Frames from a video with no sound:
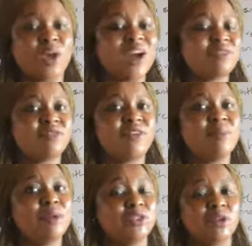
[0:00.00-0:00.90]
We have
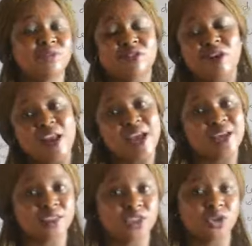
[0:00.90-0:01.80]
different means of
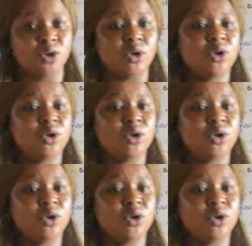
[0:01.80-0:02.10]
sterilization.